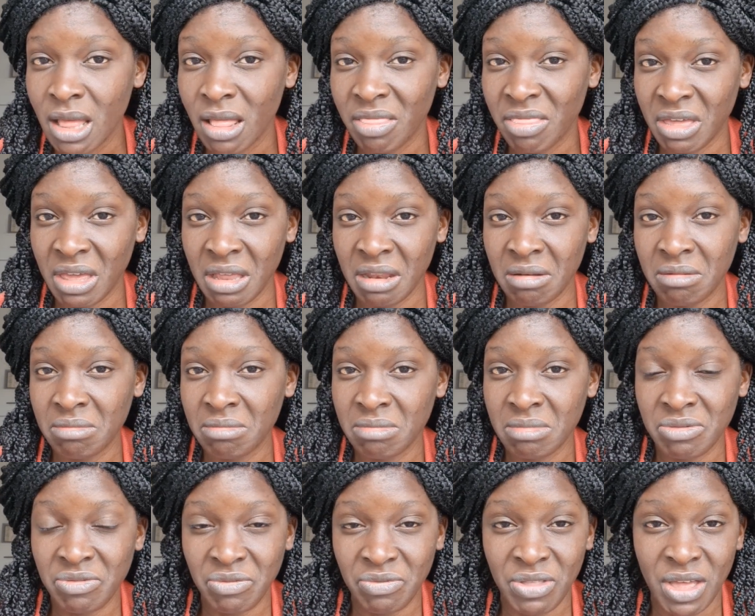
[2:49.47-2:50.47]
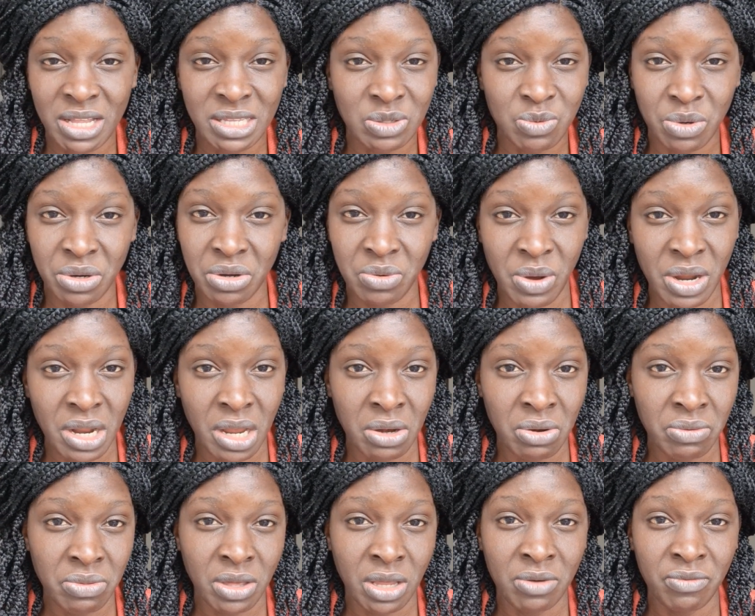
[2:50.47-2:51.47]
Then if that's what you want to do,
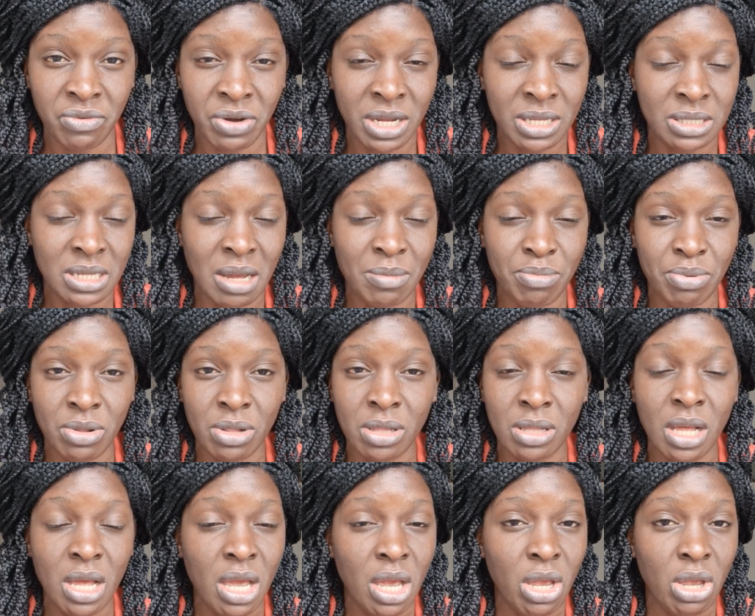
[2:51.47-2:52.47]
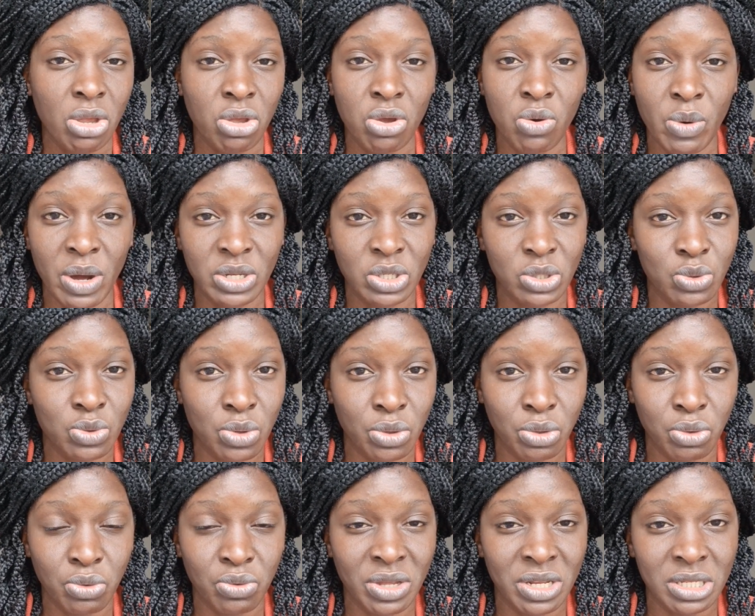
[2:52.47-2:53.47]
then for example, you want to go
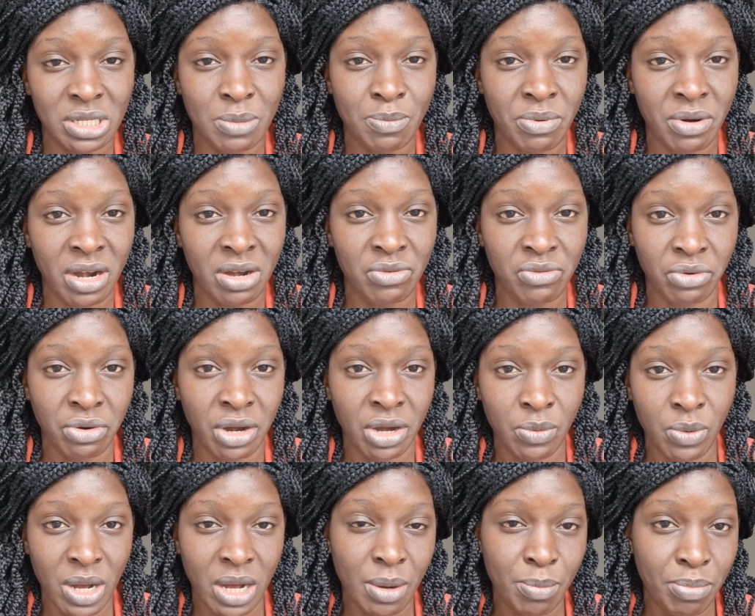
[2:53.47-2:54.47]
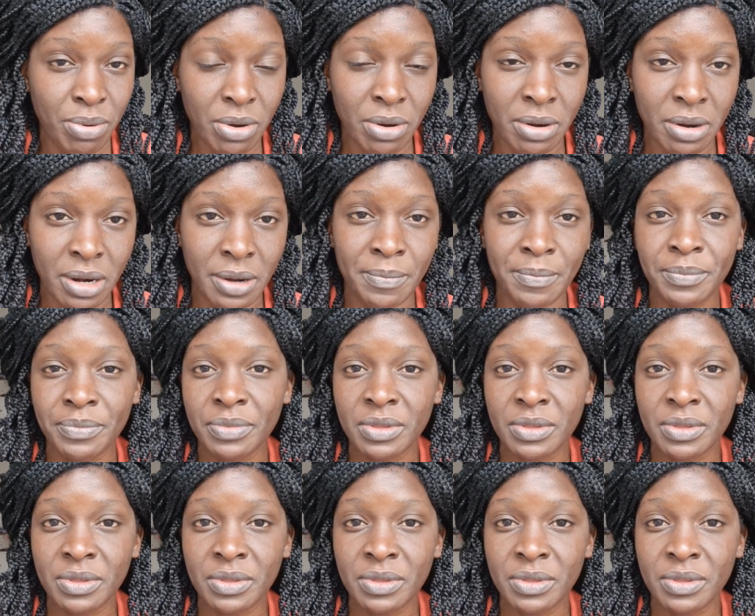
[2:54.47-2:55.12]
through the temporary foreign worker program.